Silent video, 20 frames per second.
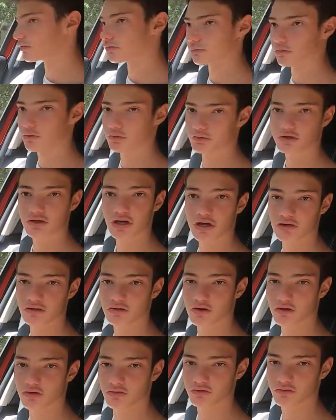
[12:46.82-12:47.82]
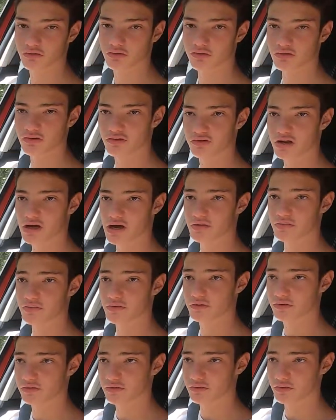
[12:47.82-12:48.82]
to pull J-turns and stuff
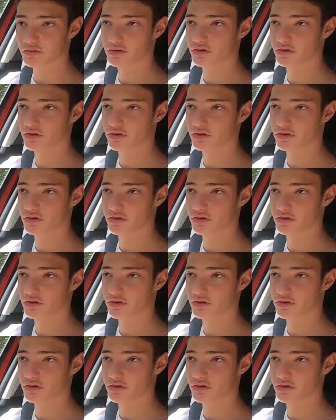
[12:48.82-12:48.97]
and